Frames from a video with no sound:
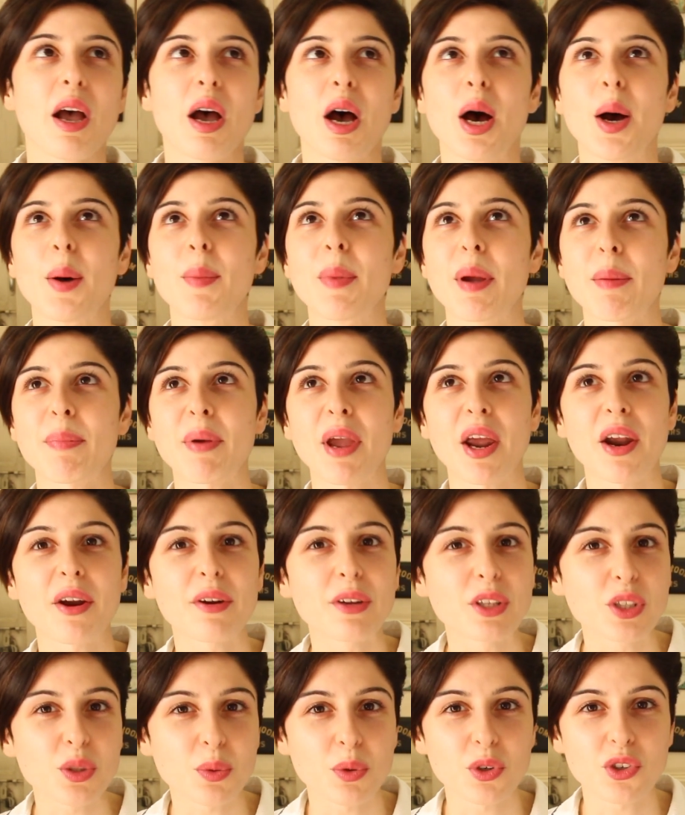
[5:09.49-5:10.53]
Uh, my
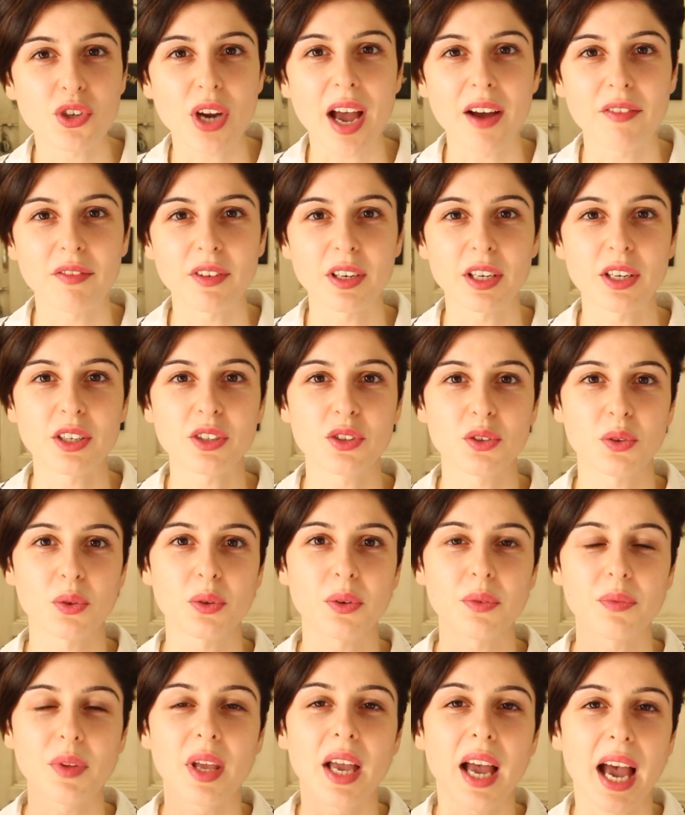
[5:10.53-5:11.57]
parents were traveling.
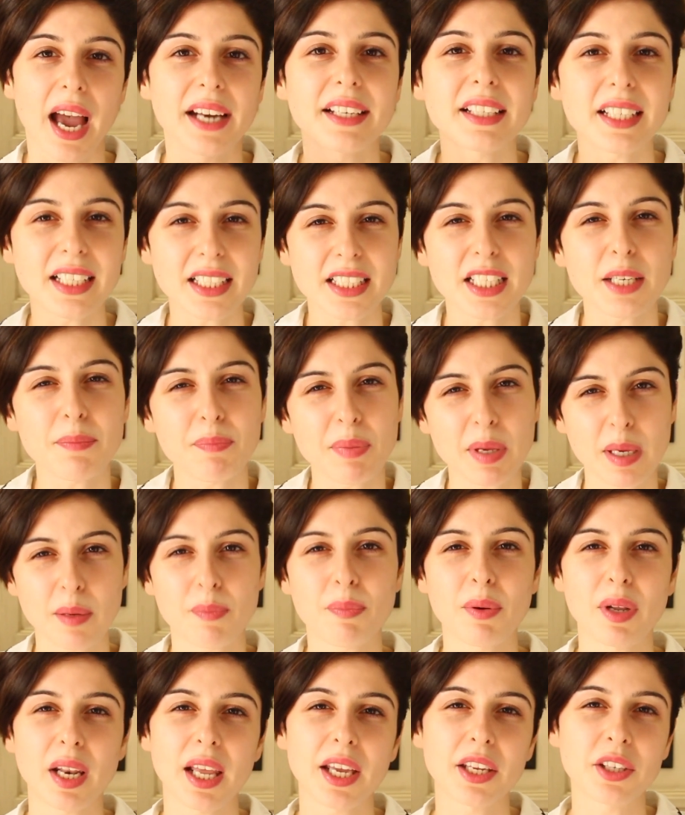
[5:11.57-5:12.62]
So I did see
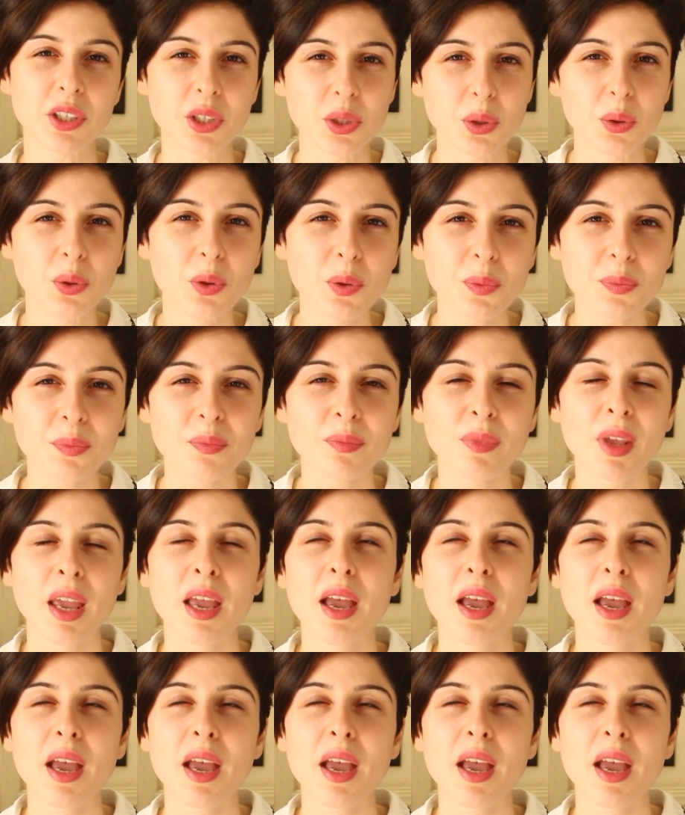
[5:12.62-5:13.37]
people I knew,